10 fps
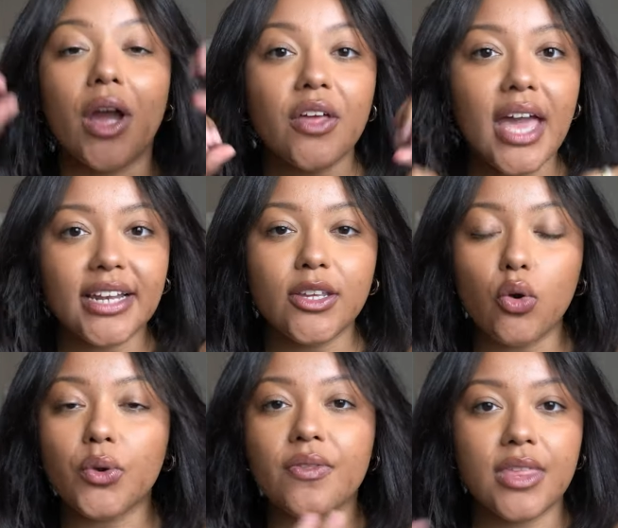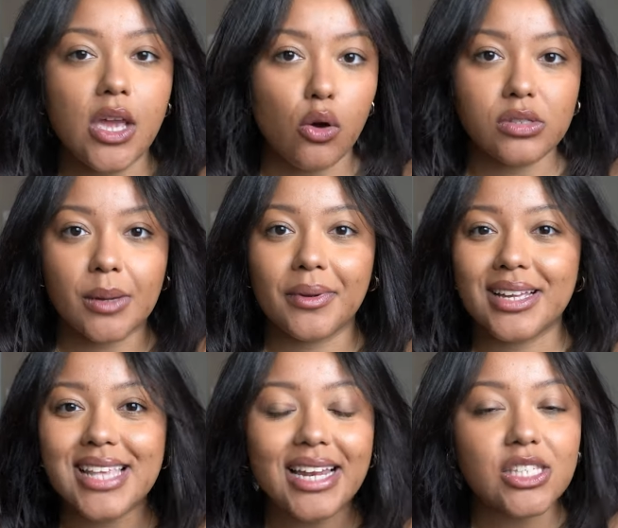Wear that deodorant the whole summer
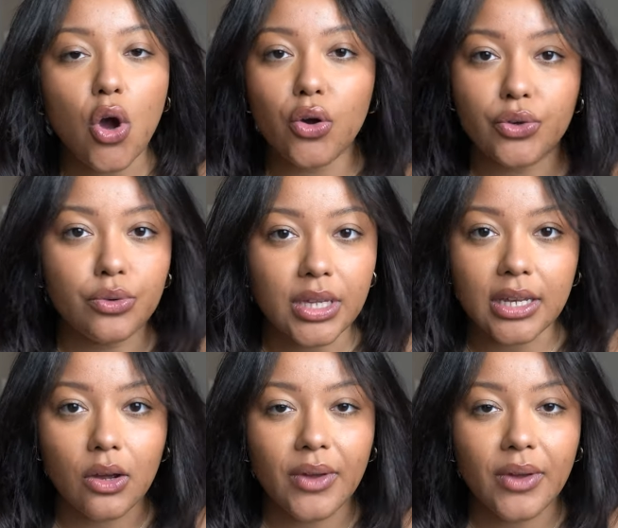because that is all you need,